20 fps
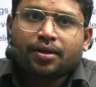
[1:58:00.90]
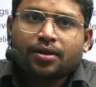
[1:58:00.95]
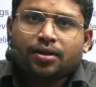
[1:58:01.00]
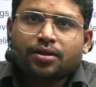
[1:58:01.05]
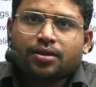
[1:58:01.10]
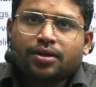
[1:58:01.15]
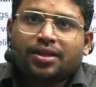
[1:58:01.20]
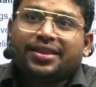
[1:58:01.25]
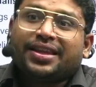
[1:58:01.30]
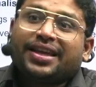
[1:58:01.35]

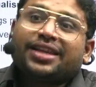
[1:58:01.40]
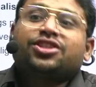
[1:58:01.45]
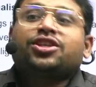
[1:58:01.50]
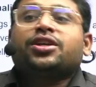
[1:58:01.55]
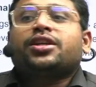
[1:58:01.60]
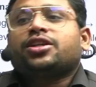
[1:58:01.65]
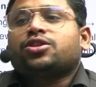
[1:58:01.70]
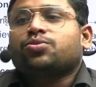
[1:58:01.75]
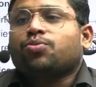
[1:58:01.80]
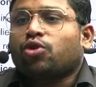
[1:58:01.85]
the nature
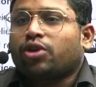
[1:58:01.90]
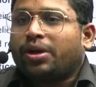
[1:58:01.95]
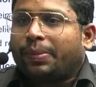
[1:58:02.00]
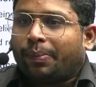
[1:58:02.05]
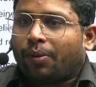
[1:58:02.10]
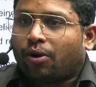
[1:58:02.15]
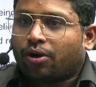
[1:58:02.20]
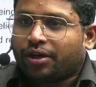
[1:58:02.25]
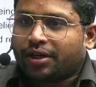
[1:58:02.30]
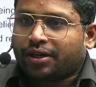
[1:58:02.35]
is more
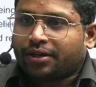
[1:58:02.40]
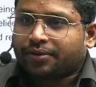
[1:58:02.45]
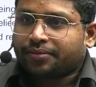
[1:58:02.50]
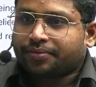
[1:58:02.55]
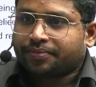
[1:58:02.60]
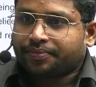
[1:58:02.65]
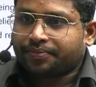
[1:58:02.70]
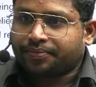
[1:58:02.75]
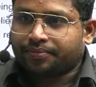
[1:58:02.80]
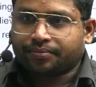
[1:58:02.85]
important,
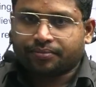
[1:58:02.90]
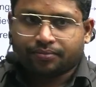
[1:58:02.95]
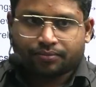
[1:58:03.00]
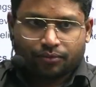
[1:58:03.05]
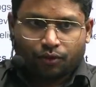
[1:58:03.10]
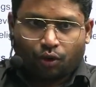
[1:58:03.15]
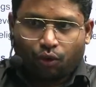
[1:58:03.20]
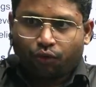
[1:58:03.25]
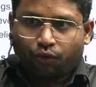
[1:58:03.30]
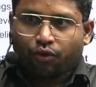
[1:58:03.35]

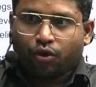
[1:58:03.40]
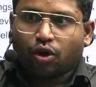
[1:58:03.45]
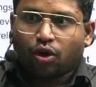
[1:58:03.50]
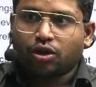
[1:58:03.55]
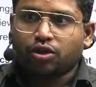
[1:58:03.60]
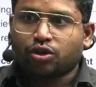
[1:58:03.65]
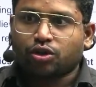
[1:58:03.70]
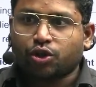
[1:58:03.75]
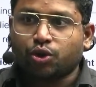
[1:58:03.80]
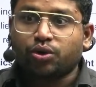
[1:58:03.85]
overall
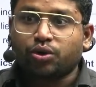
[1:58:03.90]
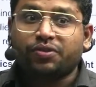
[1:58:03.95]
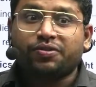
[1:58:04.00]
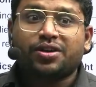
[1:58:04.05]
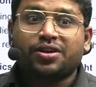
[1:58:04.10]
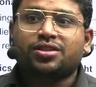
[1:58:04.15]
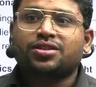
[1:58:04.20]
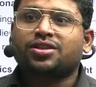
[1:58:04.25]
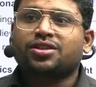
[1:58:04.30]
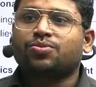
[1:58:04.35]

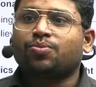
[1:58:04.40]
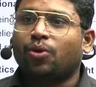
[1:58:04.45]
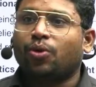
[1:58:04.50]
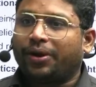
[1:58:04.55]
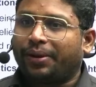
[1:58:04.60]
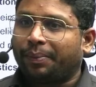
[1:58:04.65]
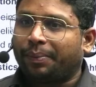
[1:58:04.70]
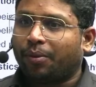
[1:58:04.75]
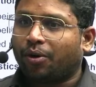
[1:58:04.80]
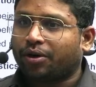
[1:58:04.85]
universe is more
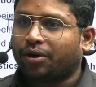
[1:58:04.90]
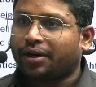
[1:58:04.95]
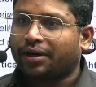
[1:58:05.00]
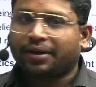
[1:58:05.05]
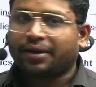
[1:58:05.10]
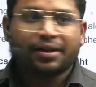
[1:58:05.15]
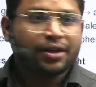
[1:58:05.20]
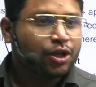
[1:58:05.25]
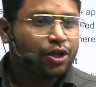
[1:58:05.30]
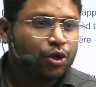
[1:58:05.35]
important,
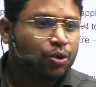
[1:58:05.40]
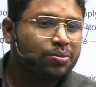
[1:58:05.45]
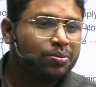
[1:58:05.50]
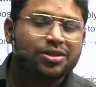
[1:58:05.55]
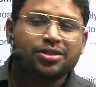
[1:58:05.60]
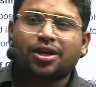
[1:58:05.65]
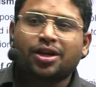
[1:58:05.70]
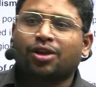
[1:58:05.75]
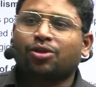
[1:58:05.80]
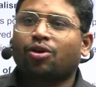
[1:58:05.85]
humans
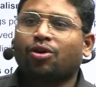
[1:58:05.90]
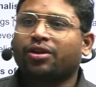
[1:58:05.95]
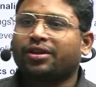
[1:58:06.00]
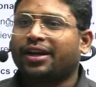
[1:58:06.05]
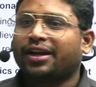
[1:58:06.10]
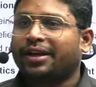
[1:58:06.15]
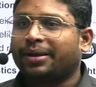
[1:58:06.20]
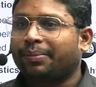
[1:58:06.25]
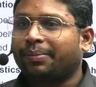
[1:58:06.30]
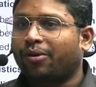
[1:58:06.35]
are not
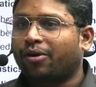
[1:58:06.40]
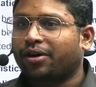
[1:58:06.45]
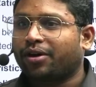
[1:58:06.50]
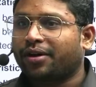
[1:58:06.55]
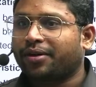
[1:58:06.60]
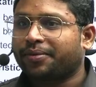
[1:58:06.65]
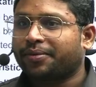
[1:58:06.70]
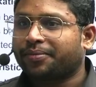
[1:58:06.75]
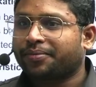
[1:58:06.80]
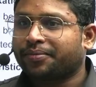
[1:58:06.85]
that important.
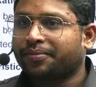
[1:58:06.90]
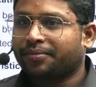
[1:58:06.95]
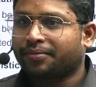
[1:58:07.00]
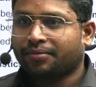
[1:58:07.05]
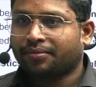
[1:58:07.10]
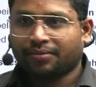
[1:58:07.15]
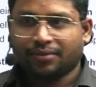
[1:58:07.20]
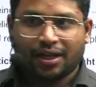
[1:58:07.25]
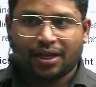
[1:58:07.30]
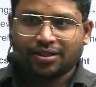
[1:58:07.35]

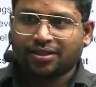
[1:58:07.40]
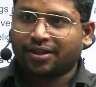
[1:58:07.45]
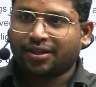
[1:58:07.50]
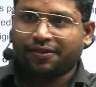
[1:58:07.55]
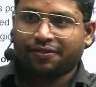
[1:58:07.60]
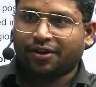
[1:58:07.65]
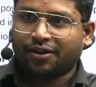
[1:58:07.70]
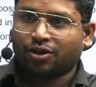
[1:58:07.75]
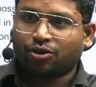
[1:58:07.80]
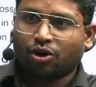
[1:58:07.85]
That's a
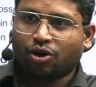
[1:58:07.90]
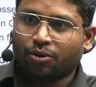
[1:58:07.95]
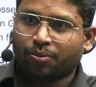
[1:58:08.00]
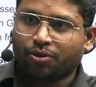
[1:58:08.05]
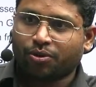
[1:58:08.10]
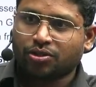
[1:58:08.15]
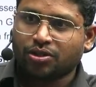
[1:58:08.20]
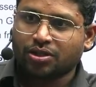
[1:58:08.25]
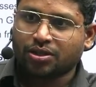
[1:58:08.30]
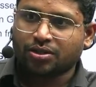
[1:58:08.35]
different thought
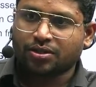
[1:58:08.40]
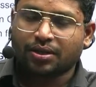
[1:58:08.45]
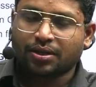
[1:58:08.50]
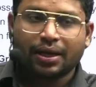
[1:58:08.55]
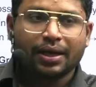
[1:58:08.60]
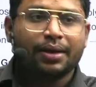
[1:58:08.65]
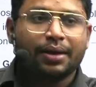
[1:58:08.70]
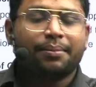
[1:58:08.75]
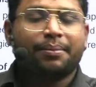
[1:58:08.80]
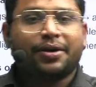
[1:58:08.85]
process.
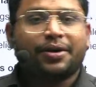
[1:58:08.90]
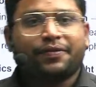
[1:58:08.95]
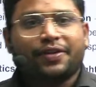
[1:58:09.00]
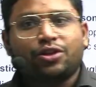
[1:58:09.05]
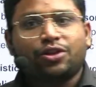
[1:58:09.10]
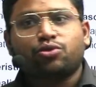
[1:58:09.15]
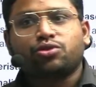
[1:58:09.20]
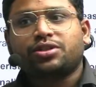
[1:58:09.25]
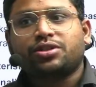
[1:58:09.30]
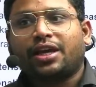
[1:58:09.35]
But when
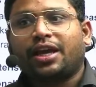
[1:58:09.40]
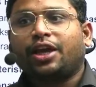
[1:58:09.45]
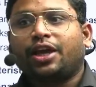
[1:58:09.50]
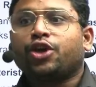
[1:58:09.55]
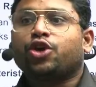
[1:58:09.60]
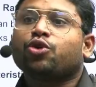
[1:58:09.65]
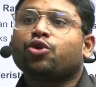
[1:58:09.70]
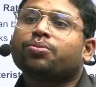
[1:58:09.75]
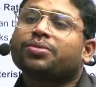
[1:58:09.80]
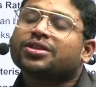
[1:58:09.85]
you say
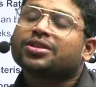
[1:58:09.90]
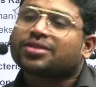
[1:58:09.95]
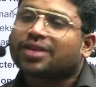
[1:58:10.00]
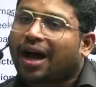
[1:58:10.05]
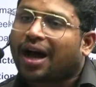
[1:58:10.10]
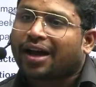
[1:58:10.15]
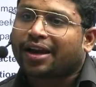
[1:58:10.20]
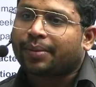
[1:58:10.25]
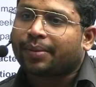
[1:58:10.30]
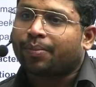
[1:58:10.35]
humans
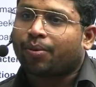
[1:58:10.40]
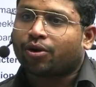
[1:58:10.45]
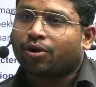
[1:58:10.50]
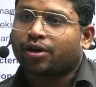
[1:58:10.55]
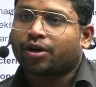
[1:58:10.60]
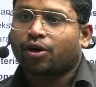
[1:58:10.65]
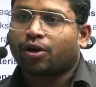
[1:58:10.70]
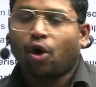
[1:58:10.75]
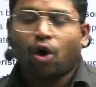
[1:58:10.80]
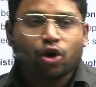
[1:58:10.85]
are
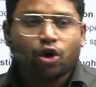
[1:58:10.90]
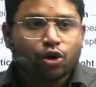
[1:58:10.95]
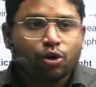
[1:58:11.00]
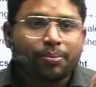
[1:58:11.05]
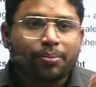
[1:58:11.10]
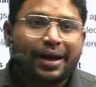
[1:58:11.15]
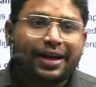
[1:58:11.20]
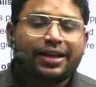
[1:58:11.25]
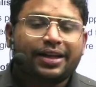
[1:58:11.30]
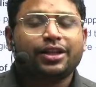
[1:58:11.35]
important,
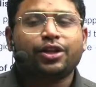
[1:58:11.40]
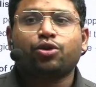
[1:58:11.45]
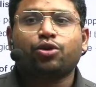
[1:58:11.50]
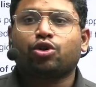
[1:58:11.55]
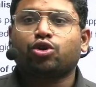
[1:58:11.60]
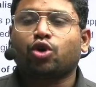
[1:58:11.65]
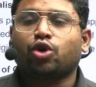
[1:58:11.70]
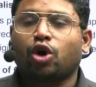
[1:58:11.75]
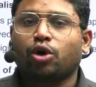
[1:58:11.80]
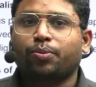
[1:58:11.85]
automatically your
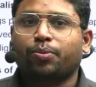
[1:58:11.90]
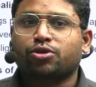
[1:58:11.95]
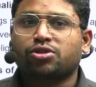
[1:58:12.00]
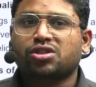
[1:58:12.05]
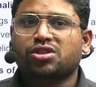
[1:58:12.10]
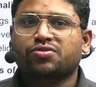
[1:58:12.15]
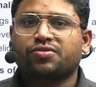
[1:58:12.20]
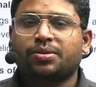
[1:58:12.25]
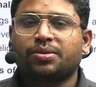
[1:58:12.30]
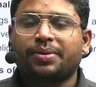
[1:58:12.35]
thought
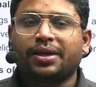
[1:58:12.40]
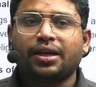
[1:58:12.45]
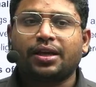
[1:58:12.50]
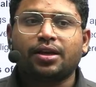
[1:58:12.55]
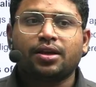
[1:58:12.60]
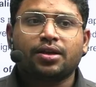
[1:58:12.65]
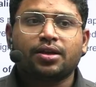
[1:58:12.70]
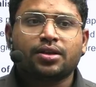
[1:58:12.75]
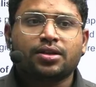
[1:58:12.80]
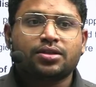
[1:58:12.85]
process will be,
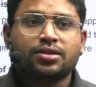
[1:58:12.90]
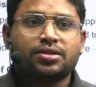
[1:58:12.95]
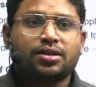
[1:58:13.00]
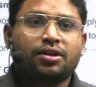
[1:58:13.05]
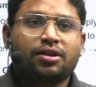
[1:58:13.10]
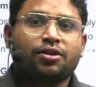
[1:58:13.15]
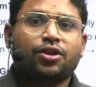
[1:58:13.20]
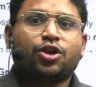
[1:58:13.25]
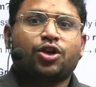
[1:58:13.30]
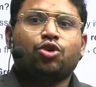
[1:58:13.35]
sir,
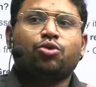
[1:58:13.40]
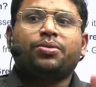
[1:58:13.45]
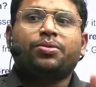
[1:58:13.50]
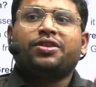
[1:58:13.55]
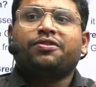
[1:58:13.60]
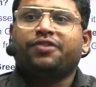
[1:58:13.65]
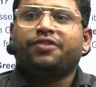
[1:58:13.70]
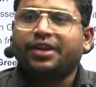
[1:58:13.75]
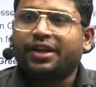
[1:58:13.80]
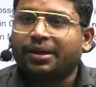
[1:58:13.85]
human
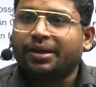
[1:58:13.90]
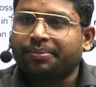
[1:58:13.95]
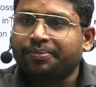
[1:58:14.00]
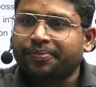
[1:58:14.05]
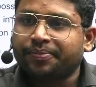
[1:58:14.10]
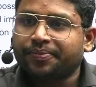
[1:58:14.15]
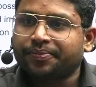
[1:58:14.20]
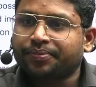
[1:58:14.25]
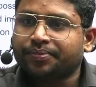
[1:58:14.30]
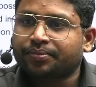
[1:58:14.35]
freedom,
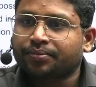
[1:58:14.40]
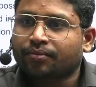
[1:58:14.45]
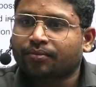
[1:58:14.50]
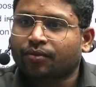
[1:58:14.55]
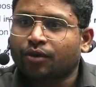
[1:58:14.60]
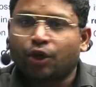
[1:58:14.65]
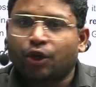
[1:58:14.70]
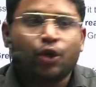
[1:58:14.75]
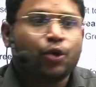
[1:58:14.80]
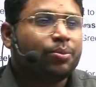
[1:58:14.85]

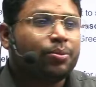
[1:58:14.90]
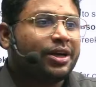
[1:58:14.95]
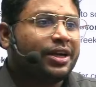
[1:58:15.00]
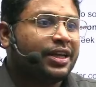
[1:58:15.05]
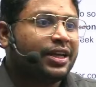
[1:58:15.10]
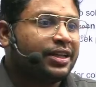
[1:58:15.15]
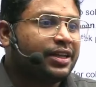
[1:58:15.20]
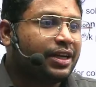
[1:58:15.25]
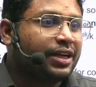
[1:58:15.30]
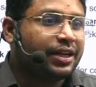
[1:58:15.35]
human
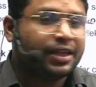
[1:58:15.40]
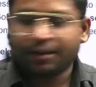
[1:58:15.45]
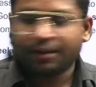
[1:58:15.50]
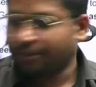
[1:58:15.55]
dignity,